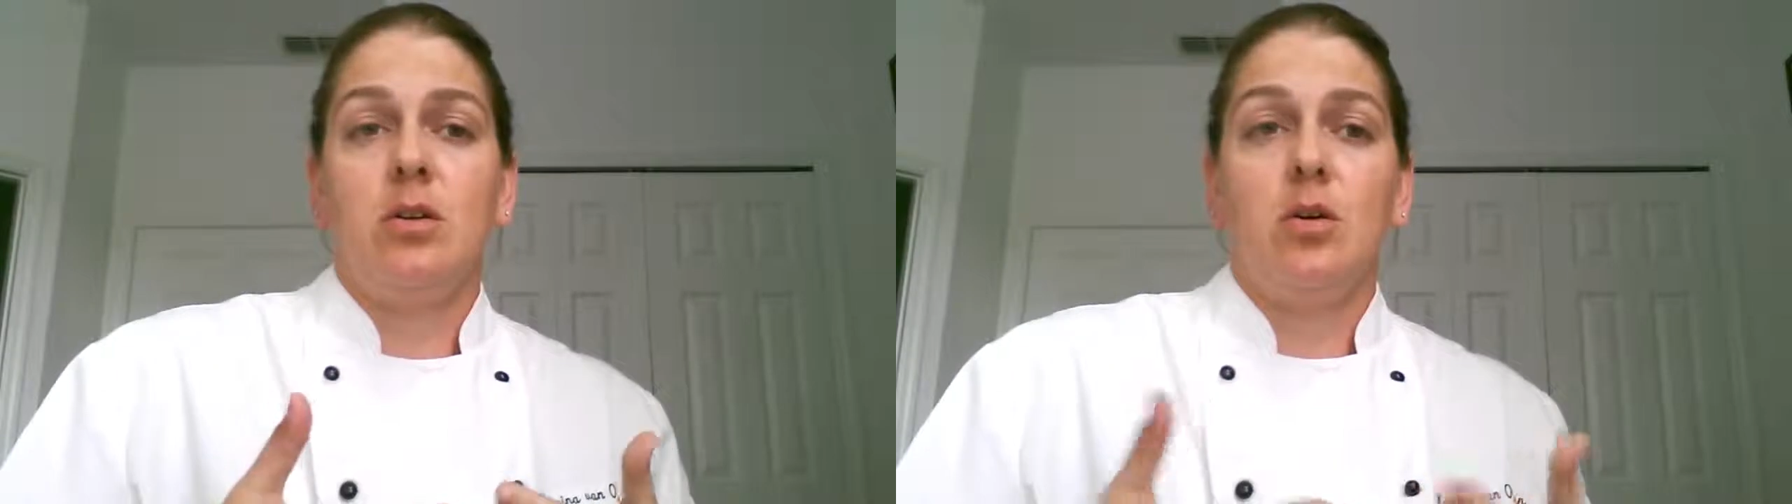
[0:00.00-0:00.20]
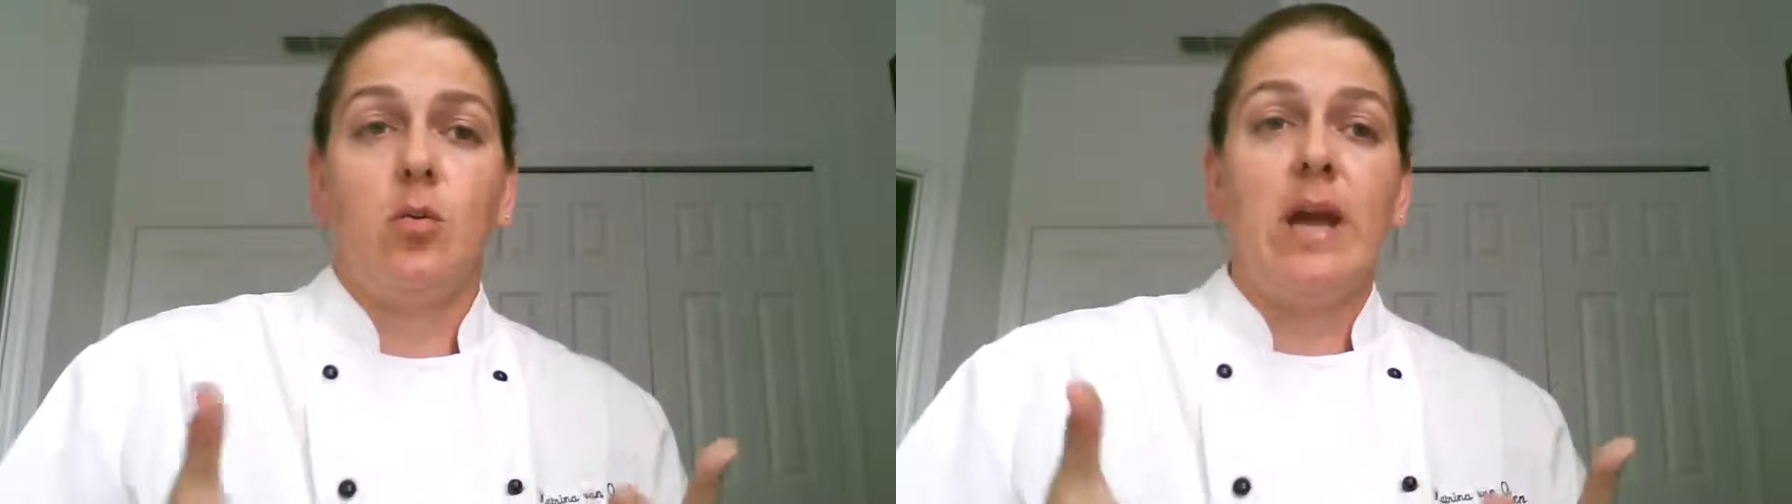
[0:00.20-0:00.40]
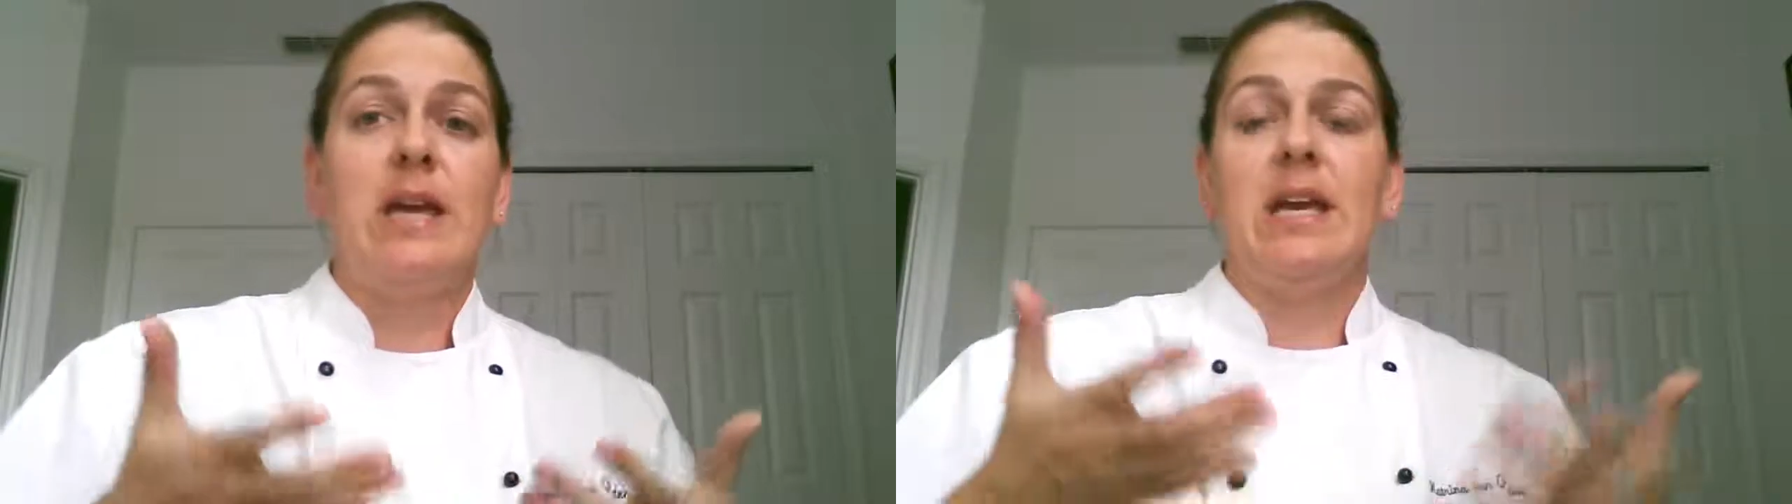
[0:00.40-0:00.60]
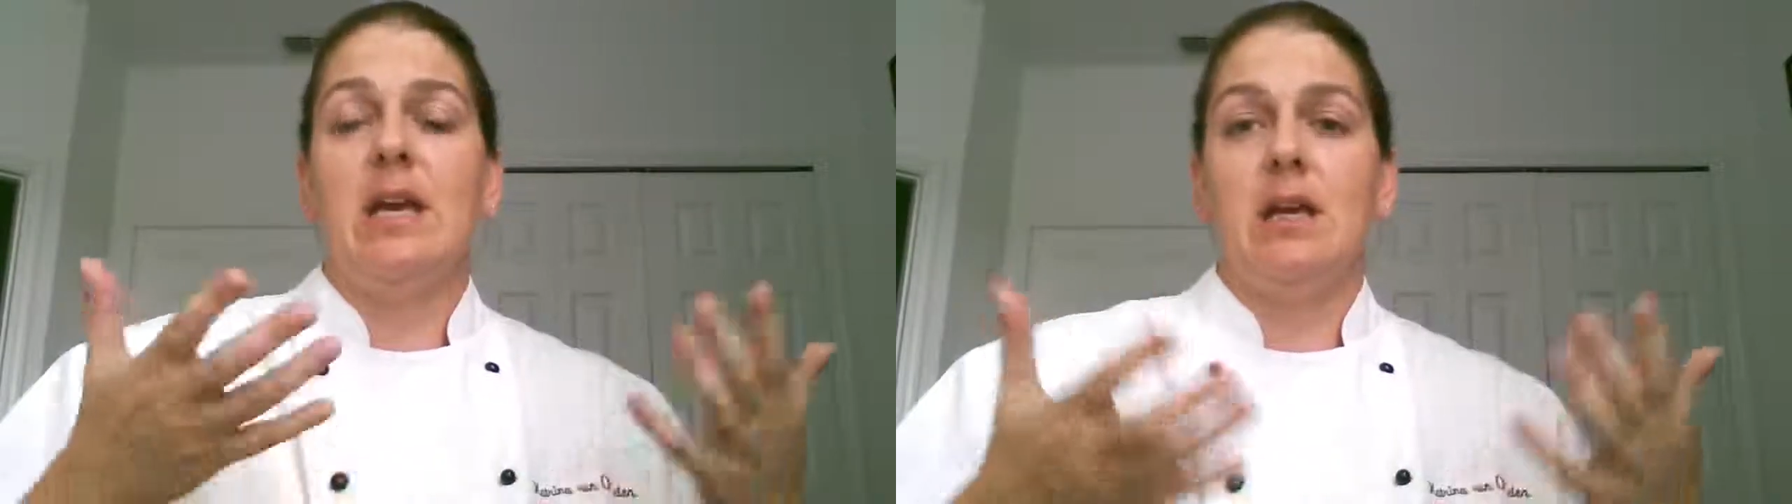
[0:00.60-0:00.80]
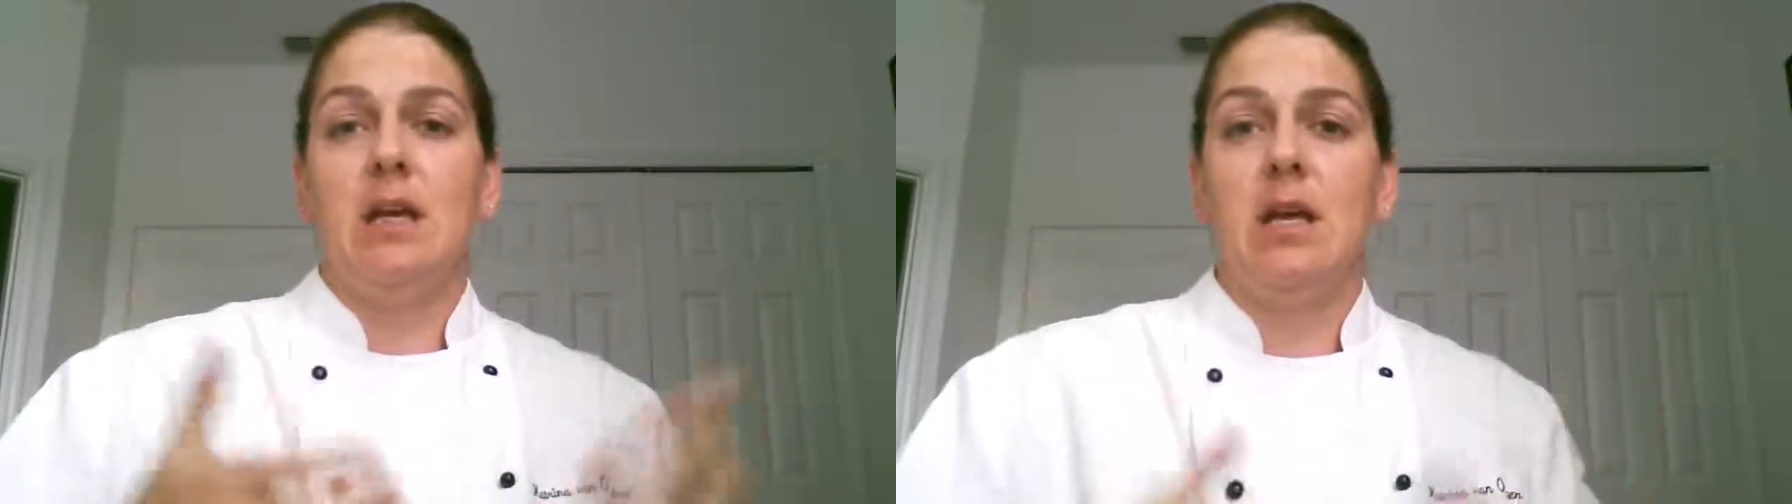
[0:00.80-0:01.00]

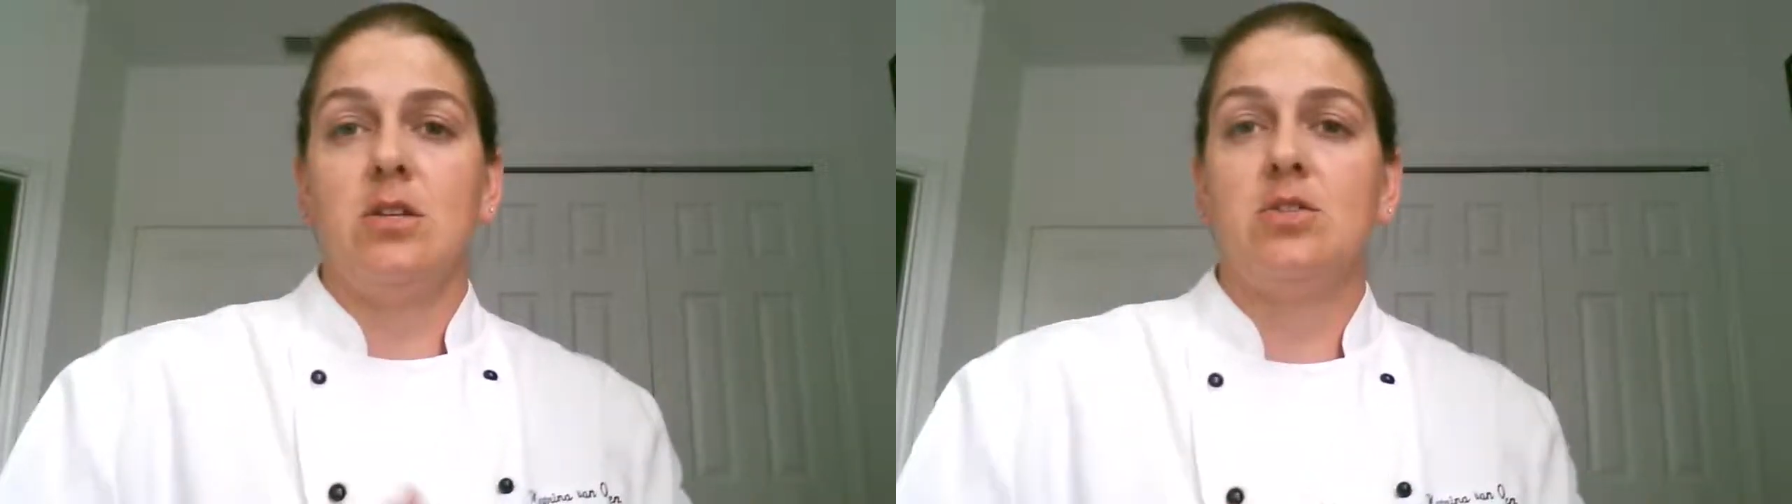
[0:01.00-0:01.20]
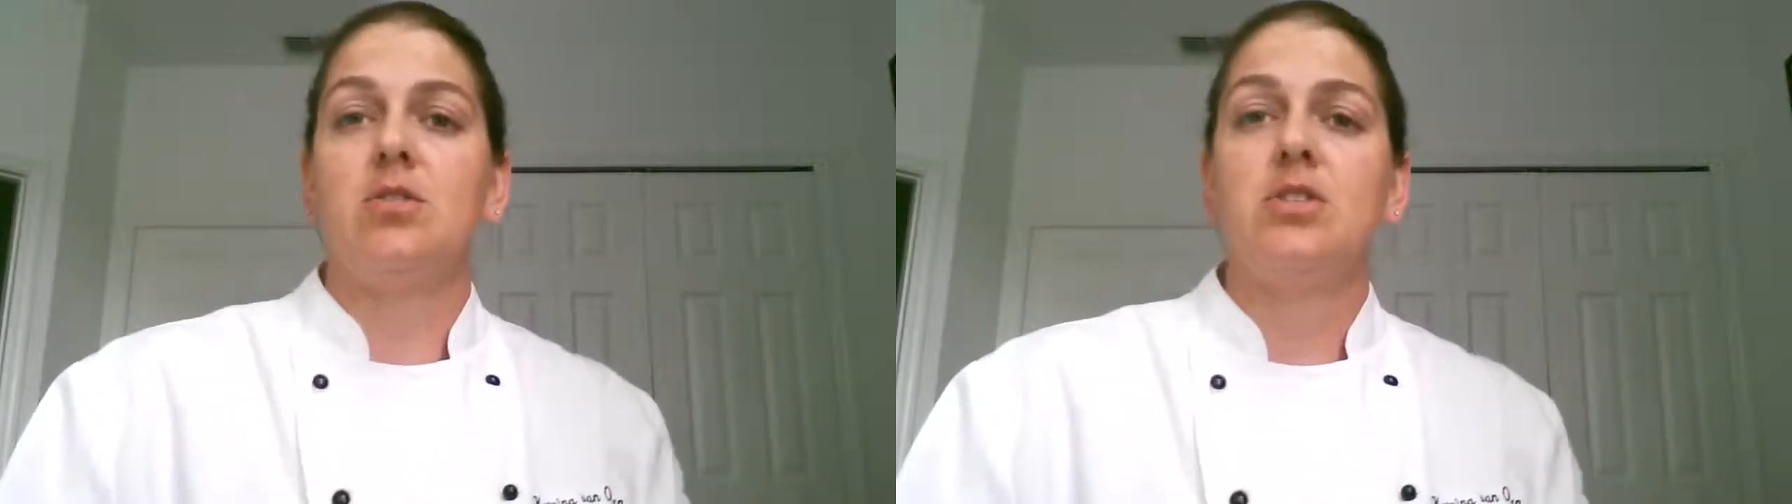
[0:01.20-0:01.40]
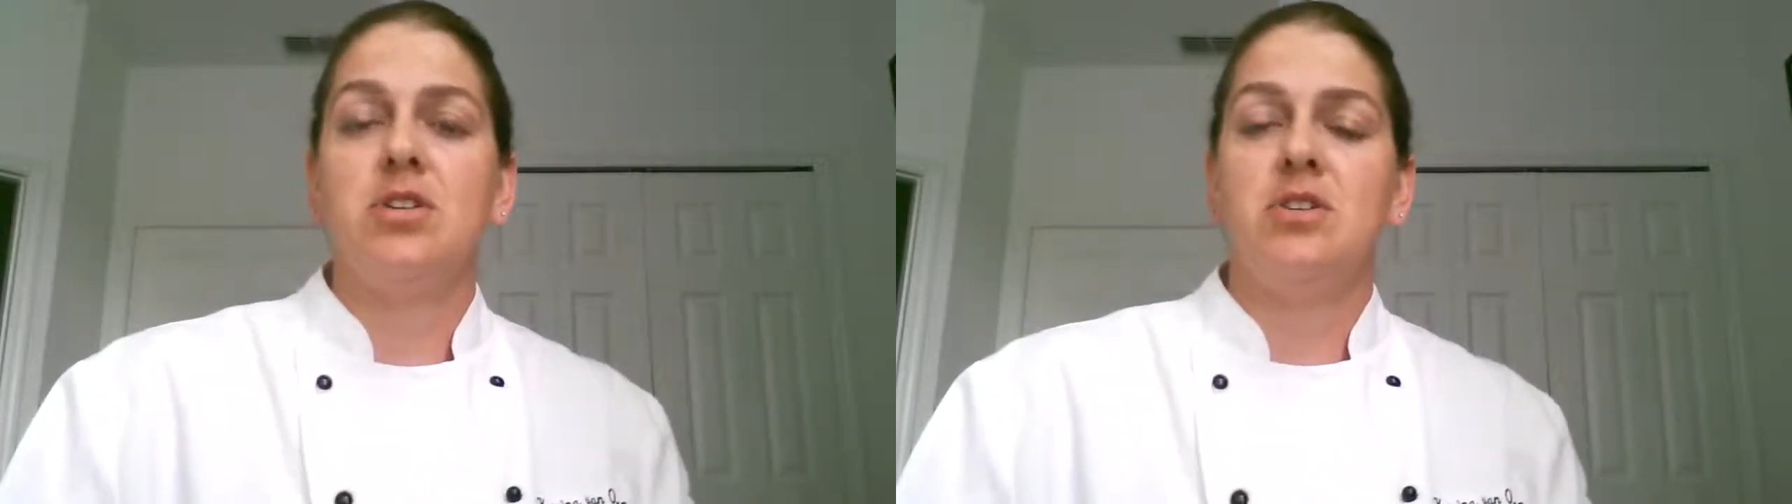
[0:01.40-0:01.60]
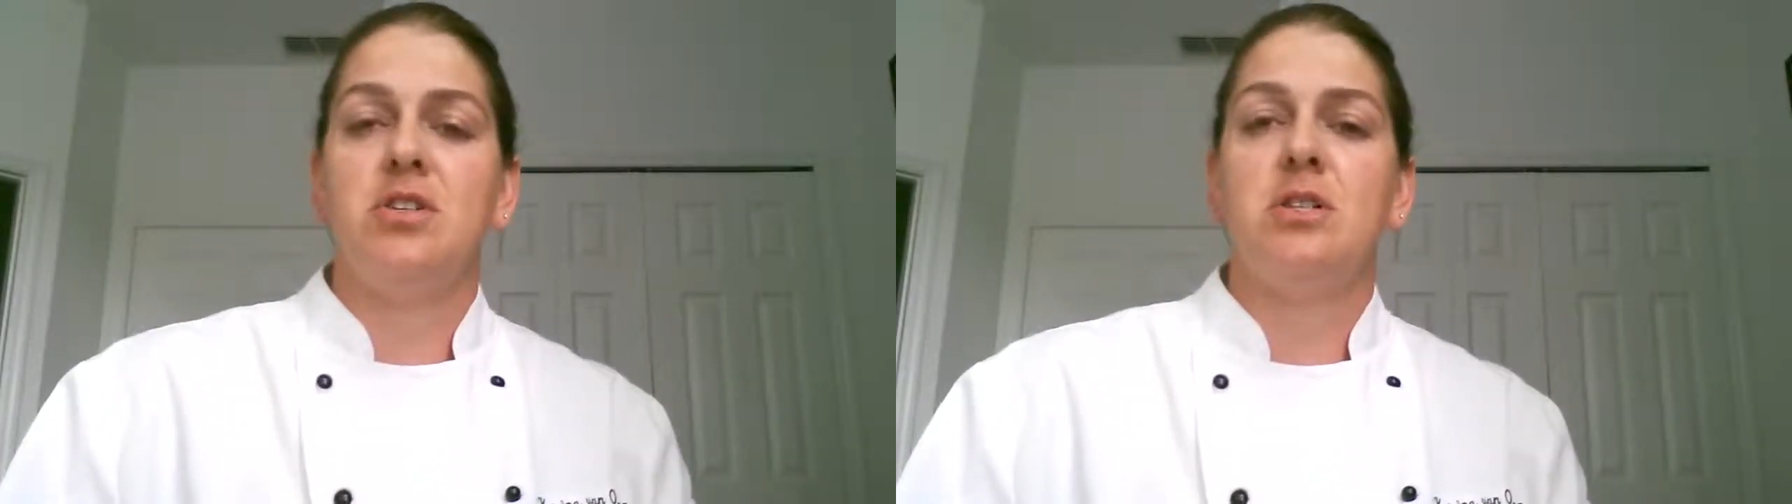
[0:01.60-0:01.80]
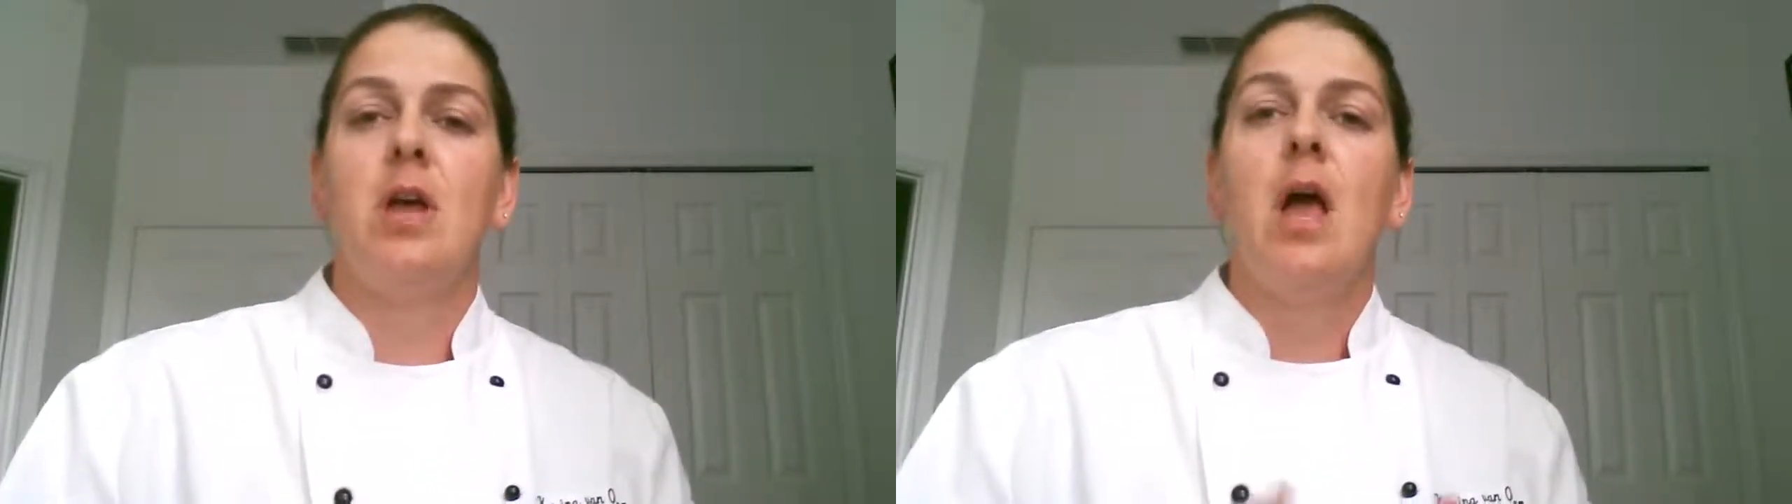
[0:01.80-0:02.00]
ranking in the search
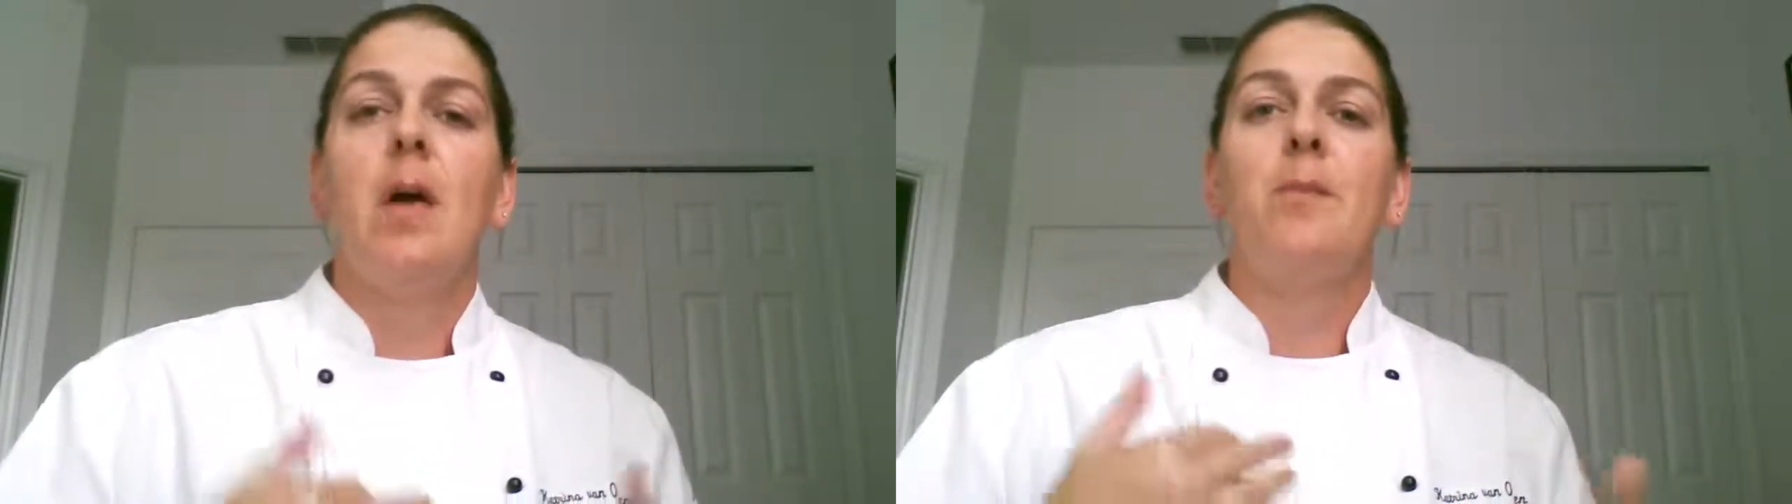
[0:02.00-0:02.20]
engines